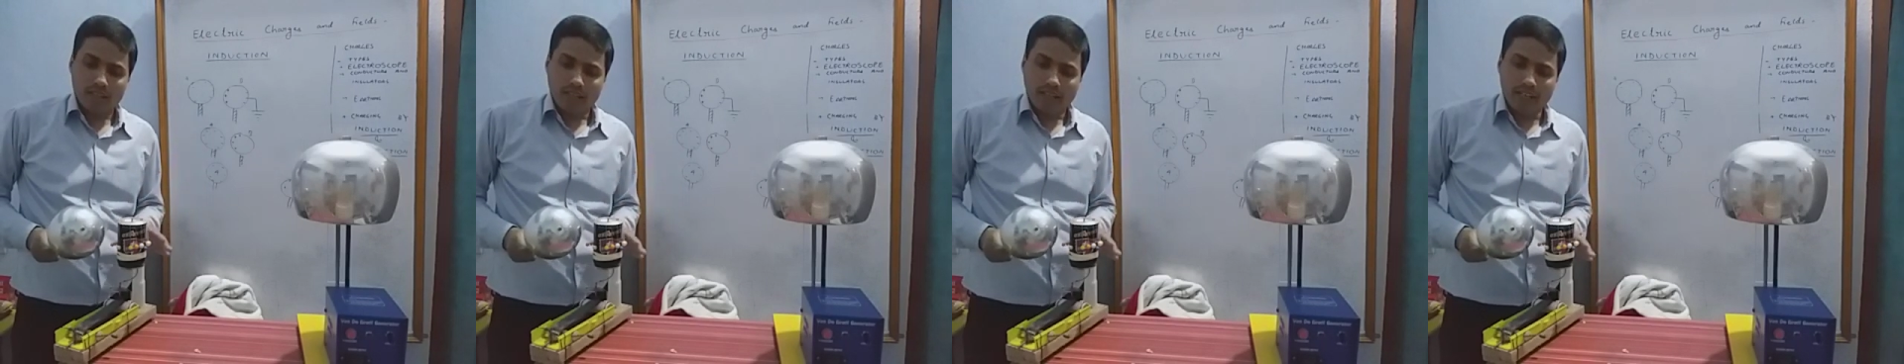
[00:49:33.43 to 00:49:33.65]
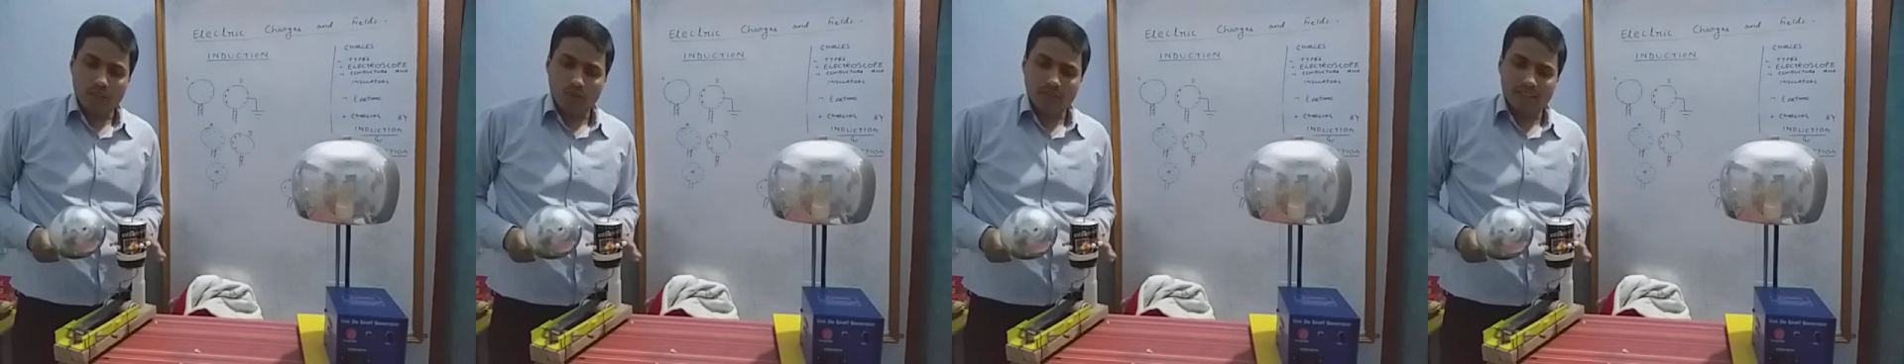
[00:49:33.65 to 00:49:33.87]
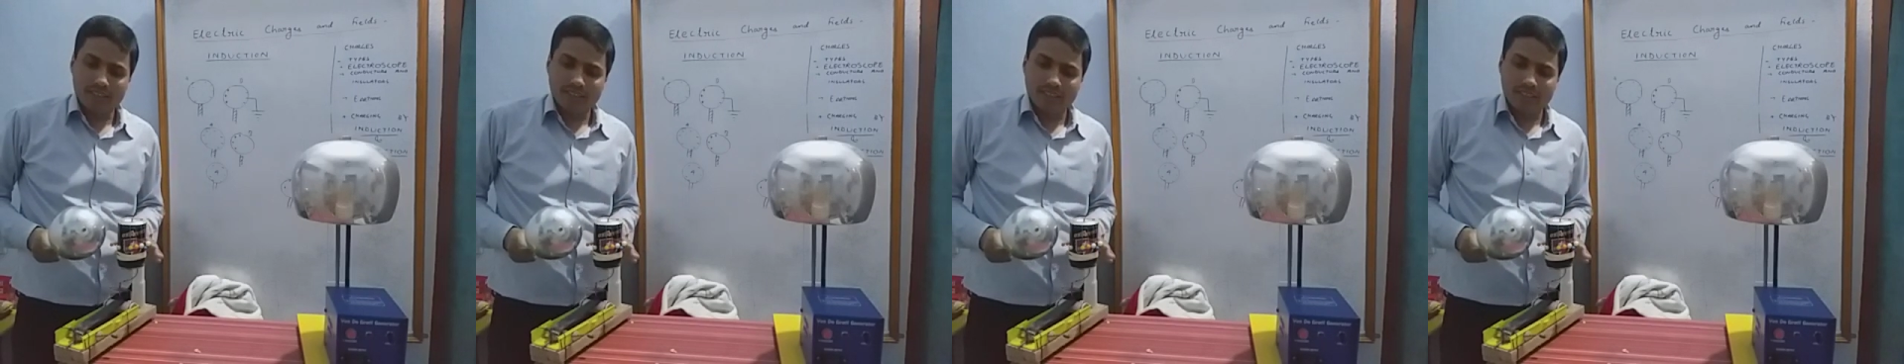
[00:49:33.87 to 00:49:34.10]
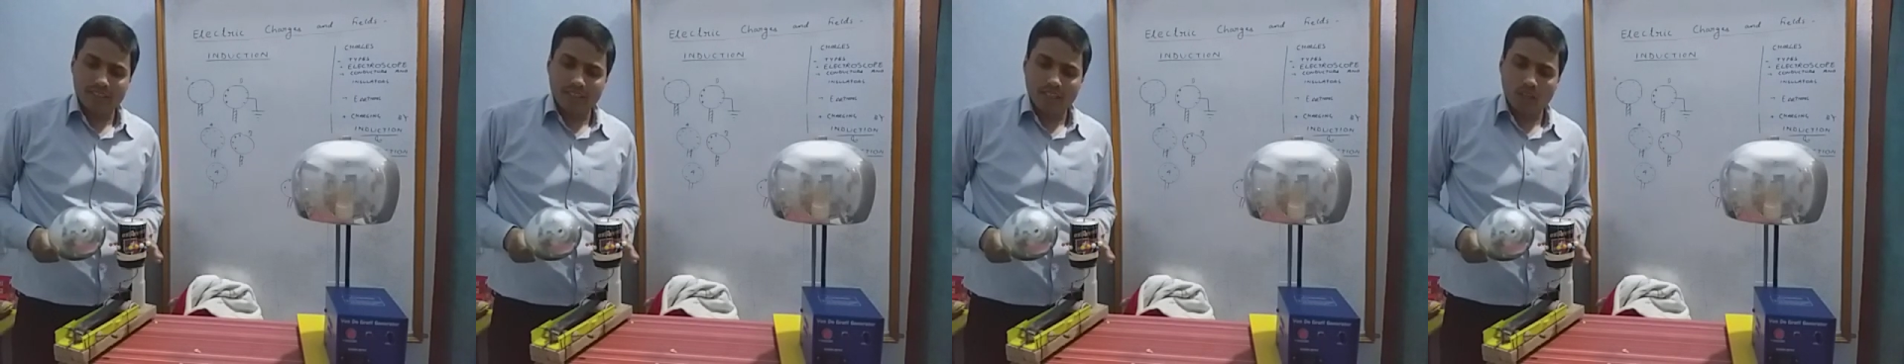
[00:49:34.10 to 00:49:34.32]
And you can
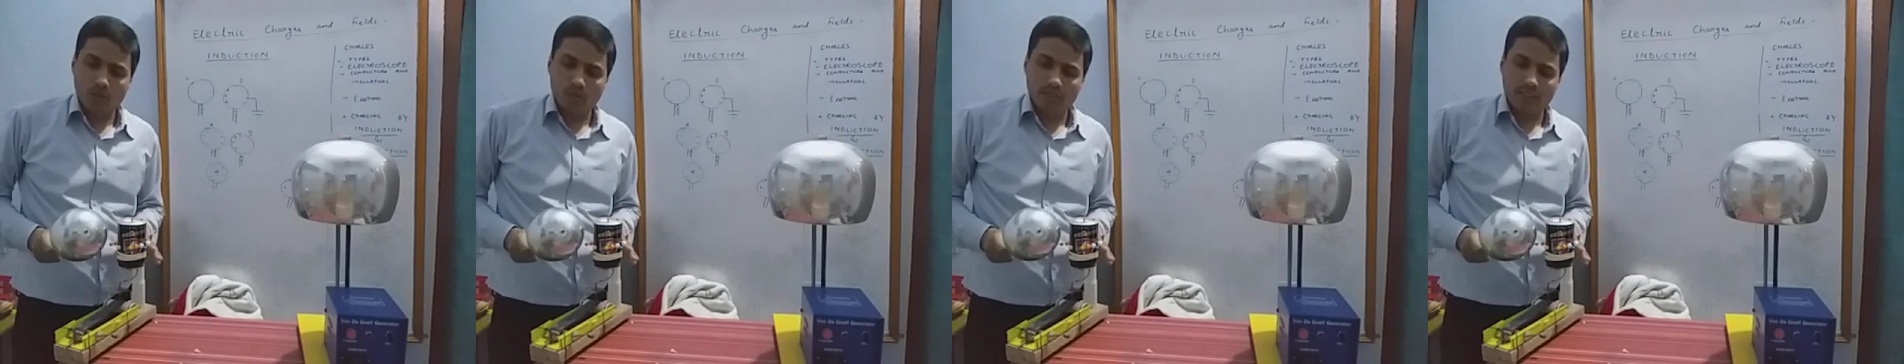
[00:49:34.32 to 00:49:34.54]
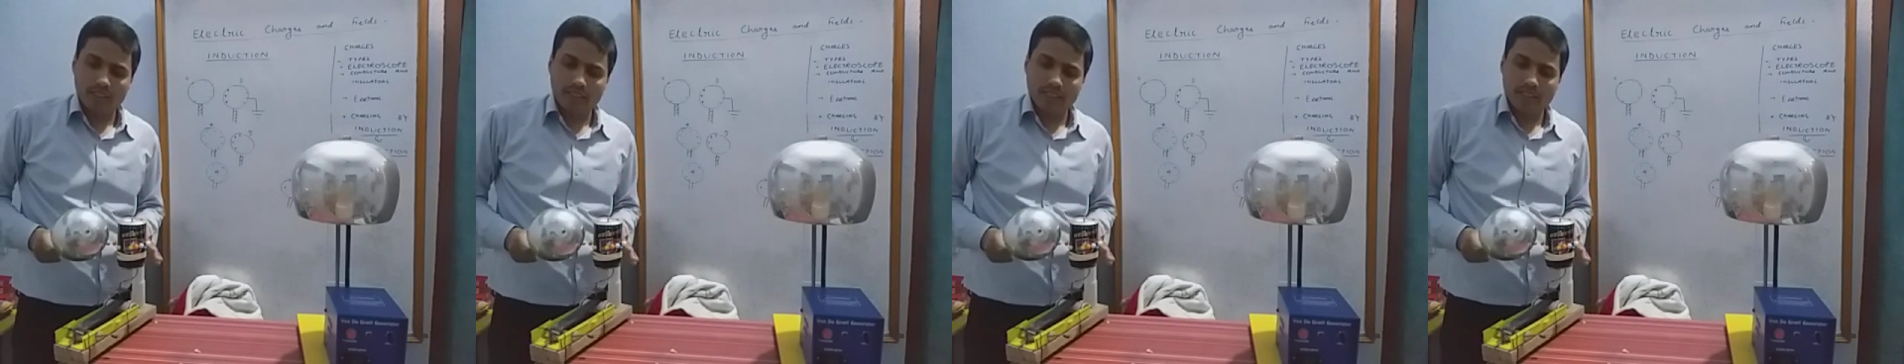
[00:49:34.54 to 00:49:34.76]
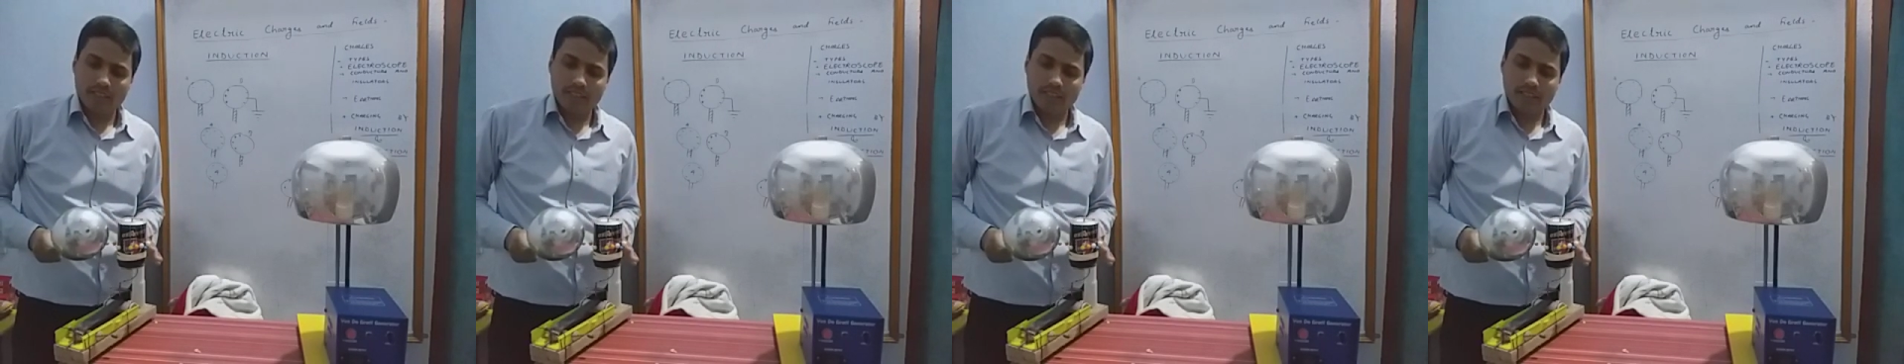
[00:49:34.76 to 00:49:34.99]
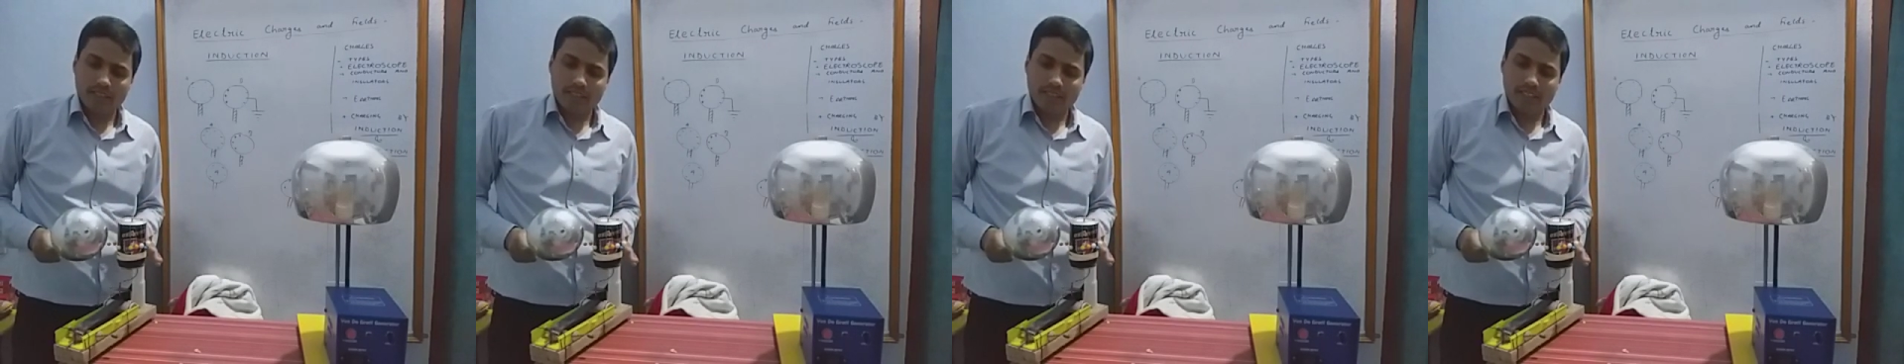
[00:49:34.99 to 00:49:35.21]
see how they get
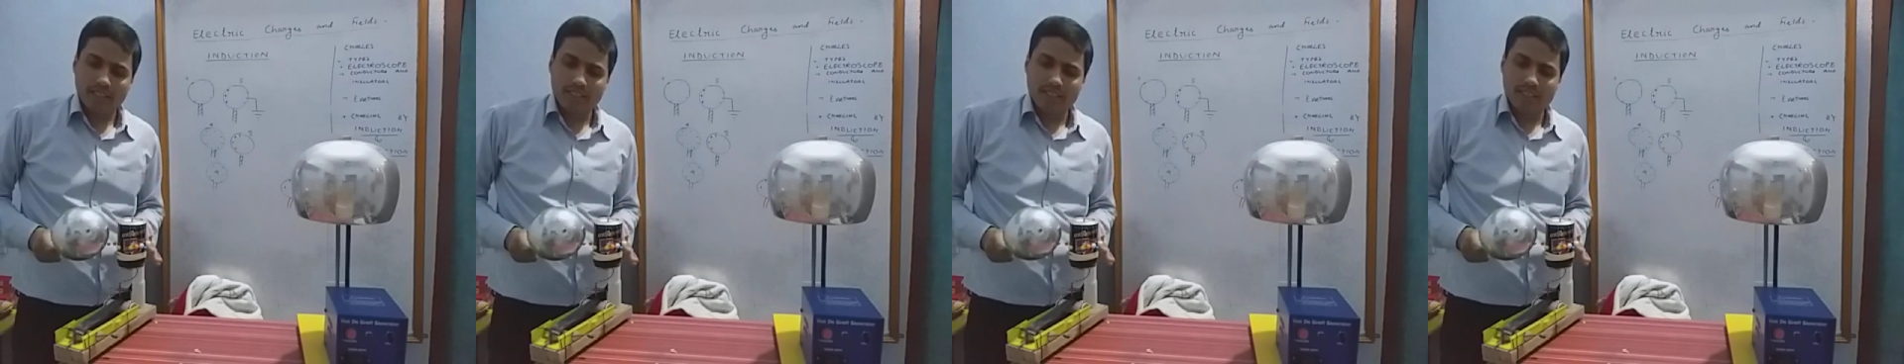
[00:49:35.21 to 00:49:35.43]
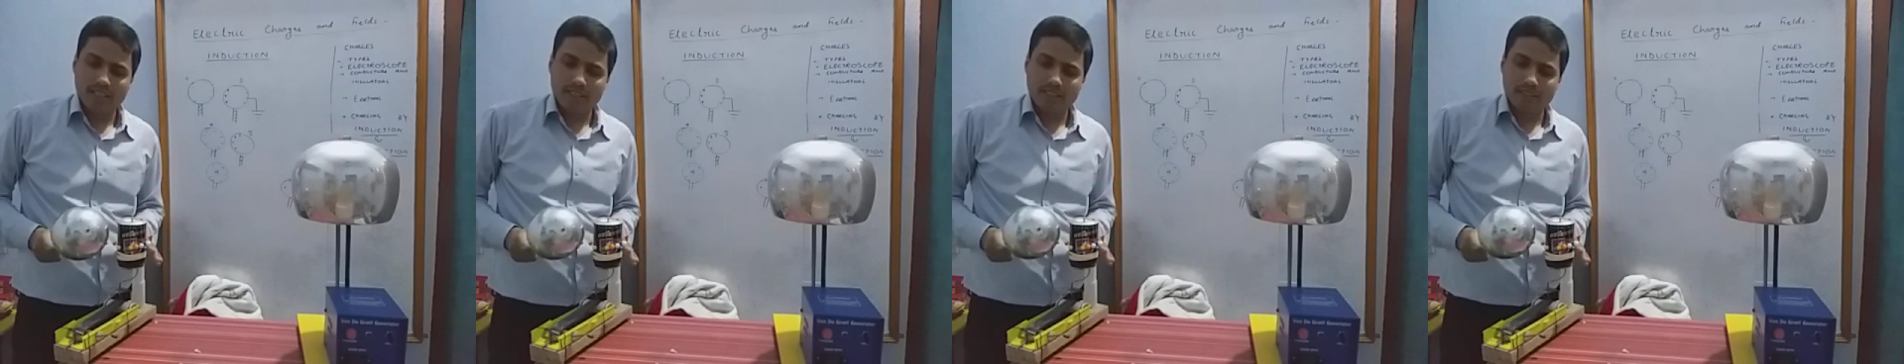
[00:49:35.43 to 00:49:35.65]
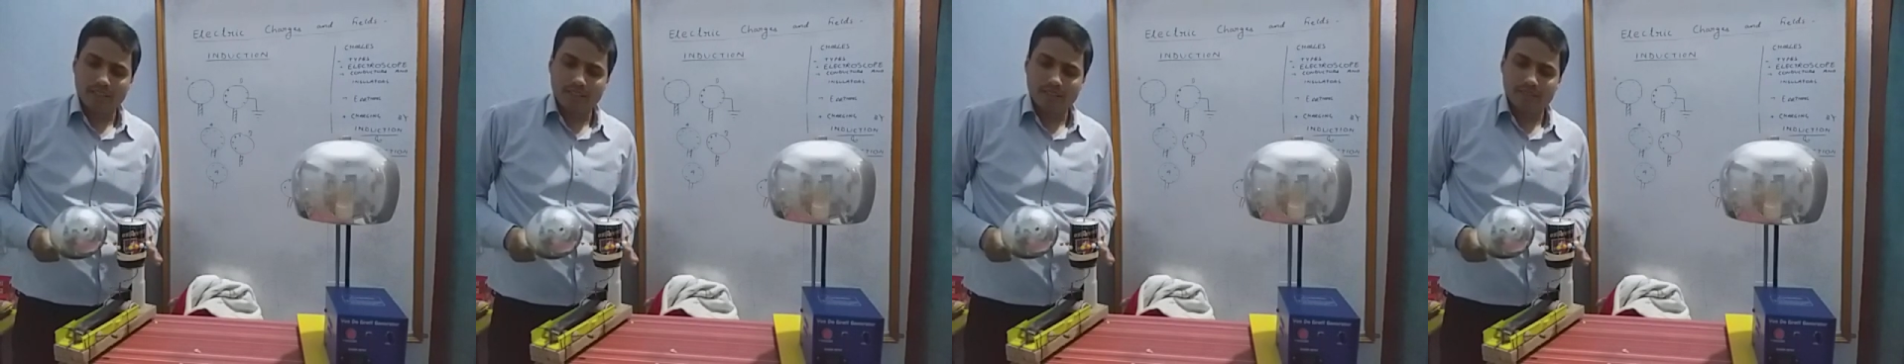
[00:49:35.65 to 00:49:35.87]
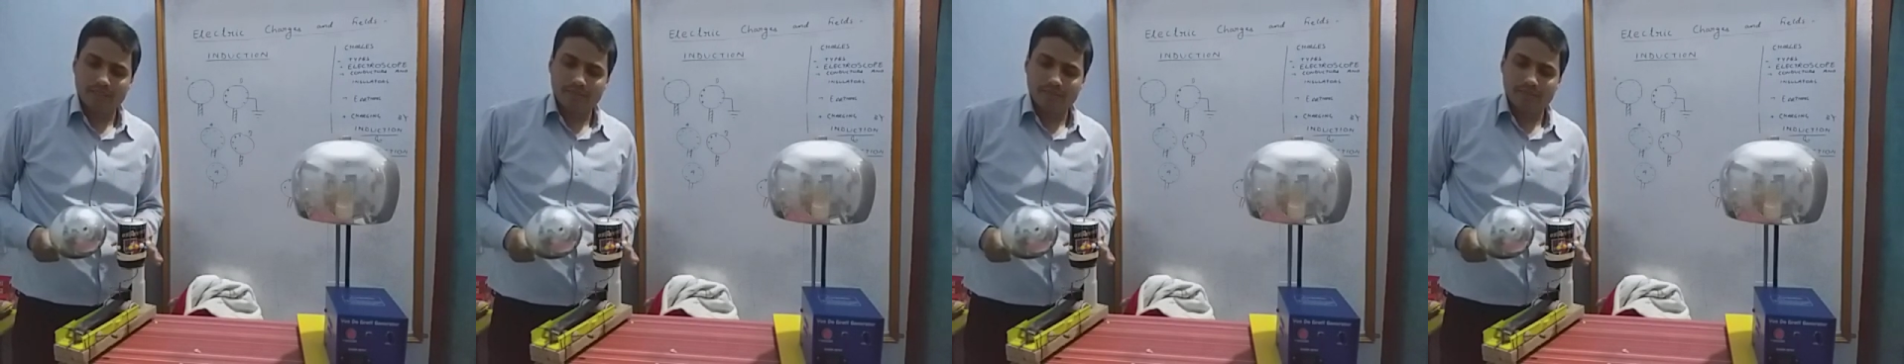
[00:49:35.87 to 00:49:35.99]
attracted.